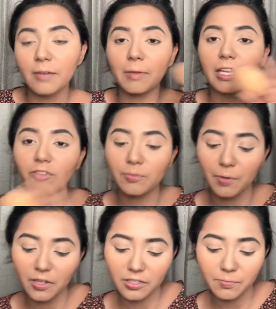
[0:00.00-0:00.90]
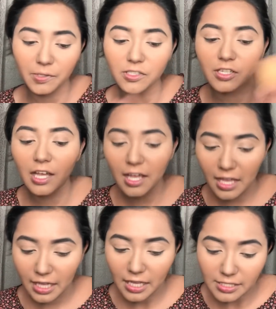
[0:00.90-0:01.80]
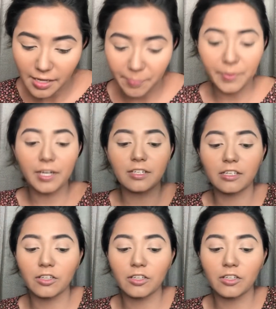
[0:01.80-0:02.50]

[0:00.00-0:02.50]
and my liquid product sponge separate.